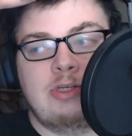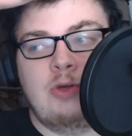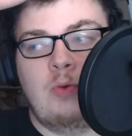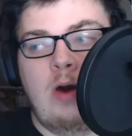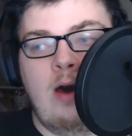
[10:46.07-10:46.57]

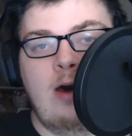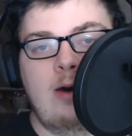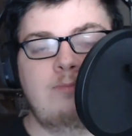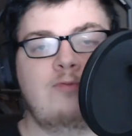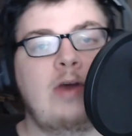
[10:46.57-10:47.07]
to
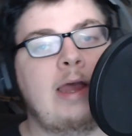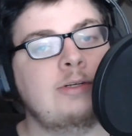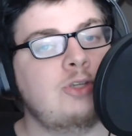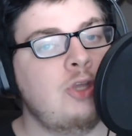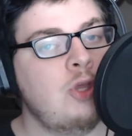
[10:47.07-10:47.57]
our
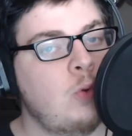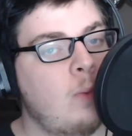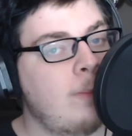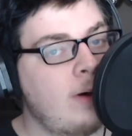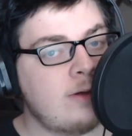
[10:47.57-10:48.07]
brand new
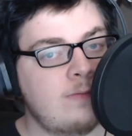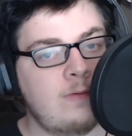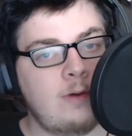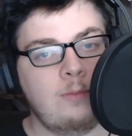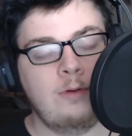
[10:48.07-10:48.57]

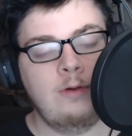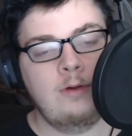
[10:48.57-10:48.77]
microphone.